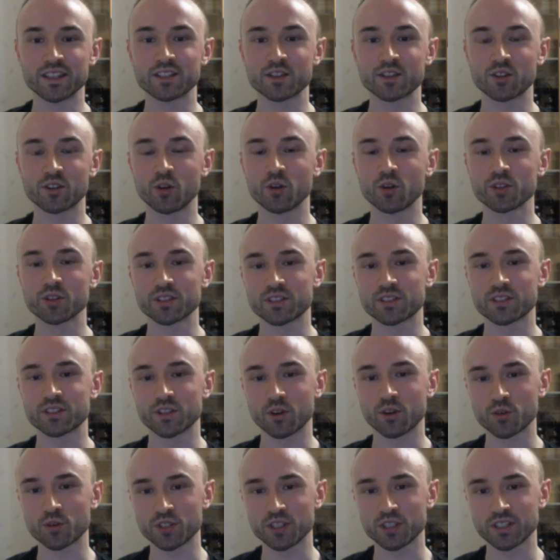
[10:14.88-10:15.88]
his close
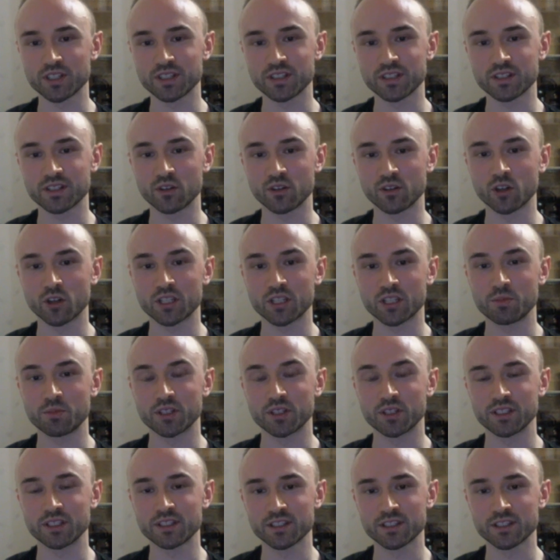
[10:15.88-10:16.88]
associate, Lord
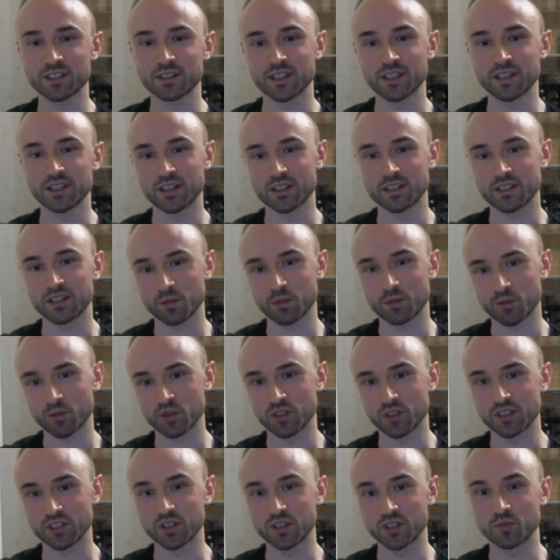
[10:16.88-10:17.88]
Kipanidze, then
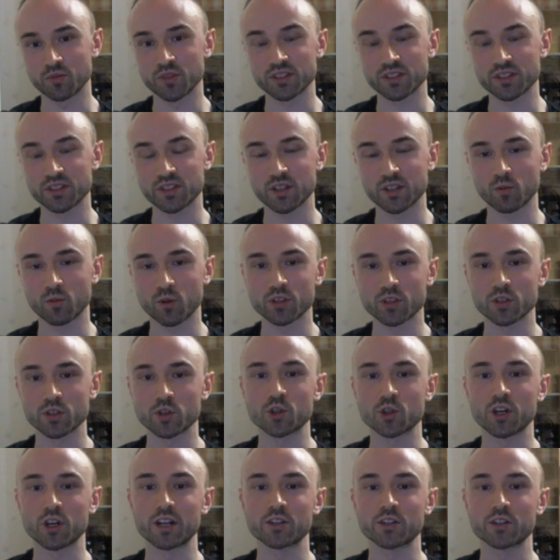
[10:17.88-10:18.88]
Deputy Interior Minister, was
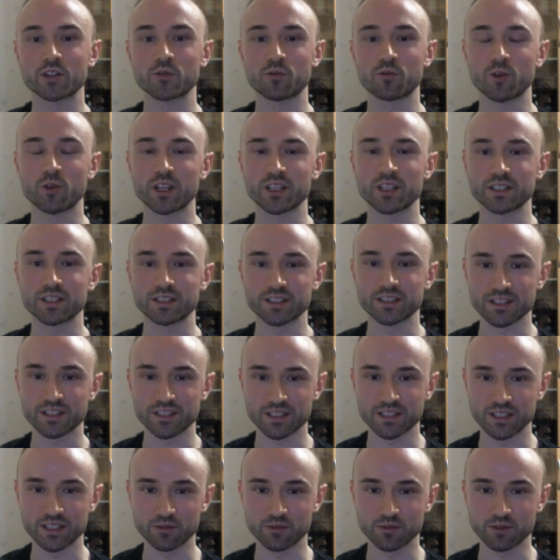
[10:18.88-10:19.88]
in charge of running
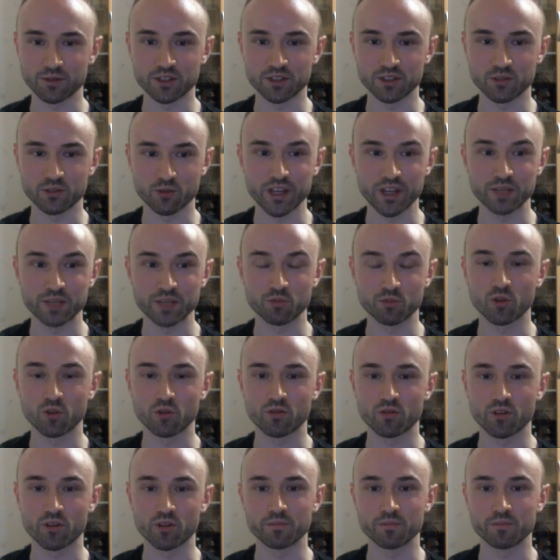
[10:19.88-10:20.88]
this secret training
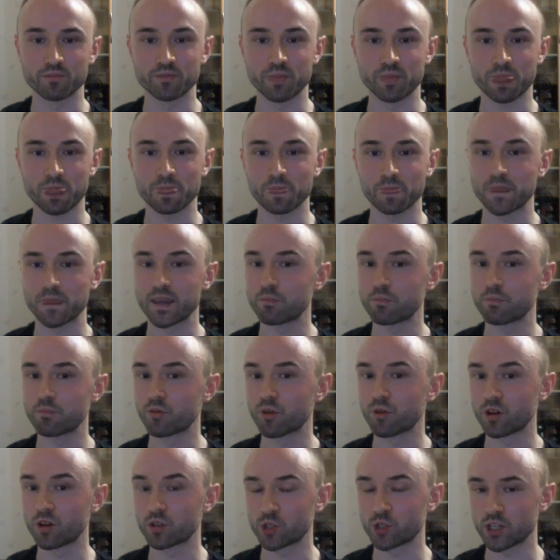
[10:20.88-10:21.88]
program. They
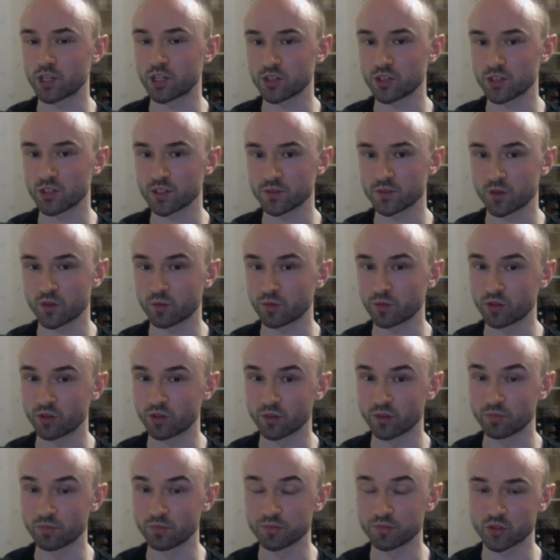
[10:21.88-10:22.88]
brought Chechens from
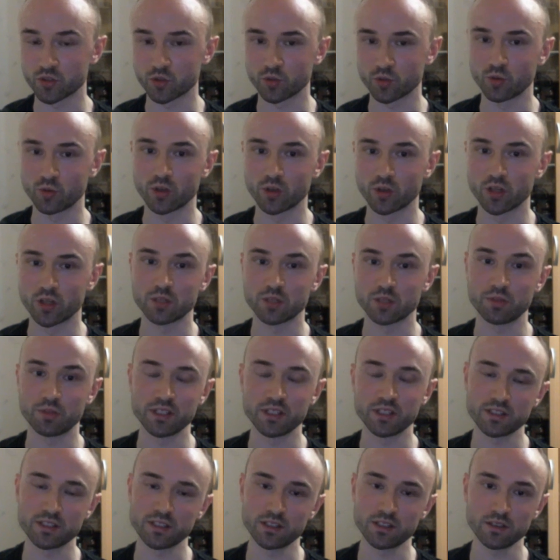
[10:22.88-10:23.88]
Europe to
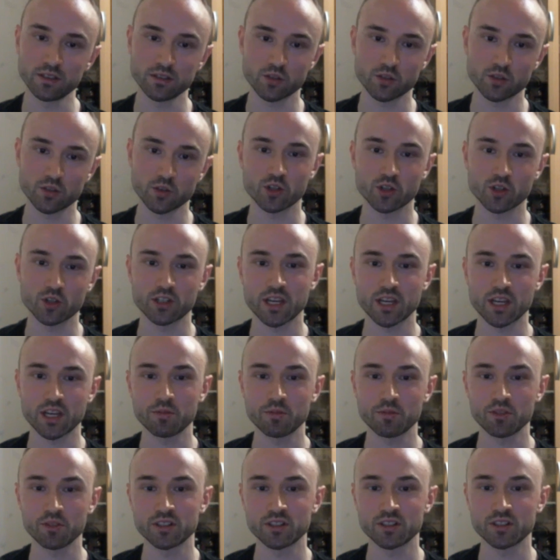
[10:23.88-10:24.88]
Tbilisi, the Georgian
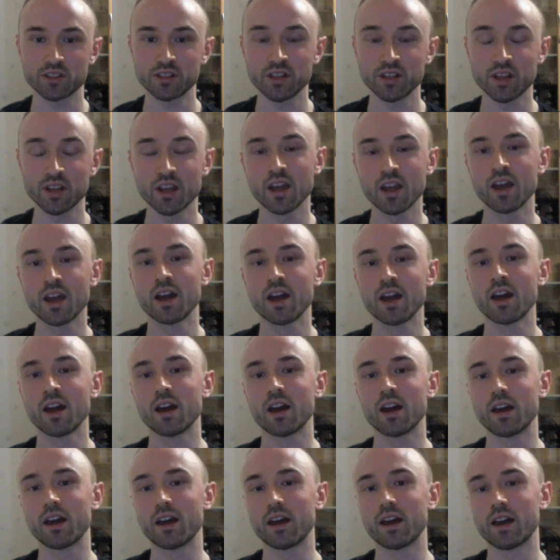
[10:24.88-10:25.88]
capital,
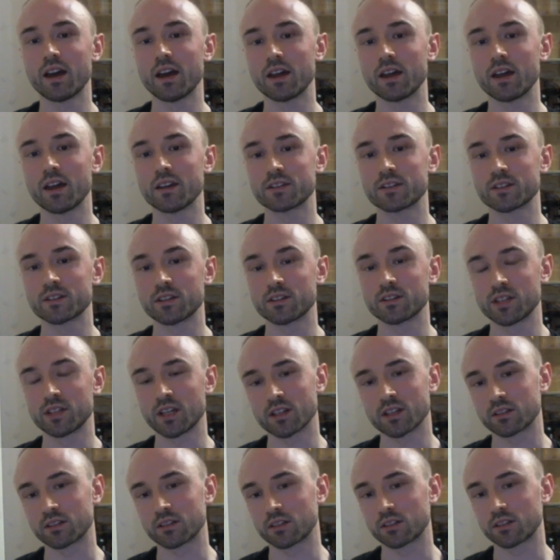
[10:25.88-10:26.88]
and
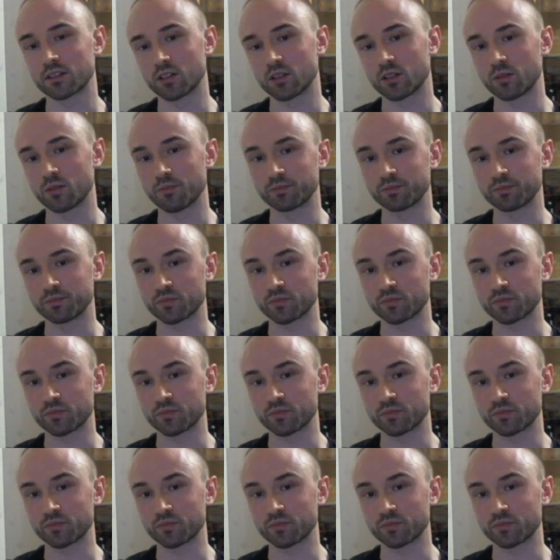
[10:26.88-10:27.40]
then